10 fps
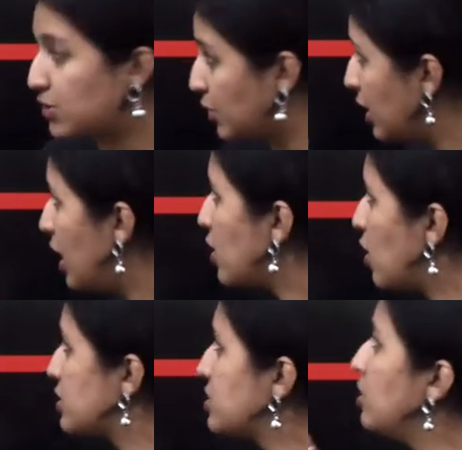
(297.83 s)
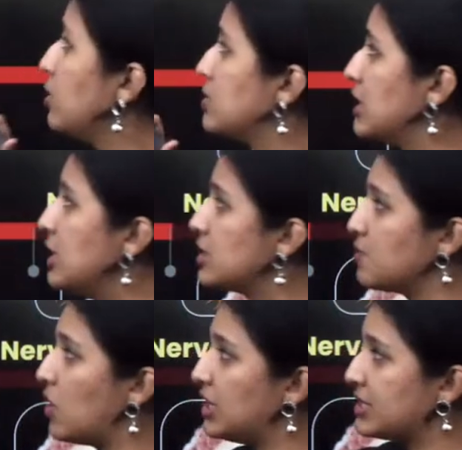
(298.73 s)
So here also you see
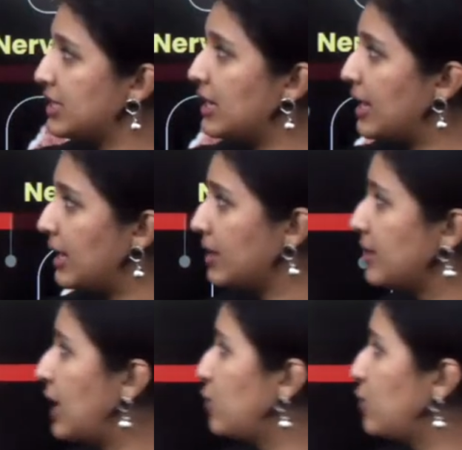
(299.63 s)
smallest cell na enadhu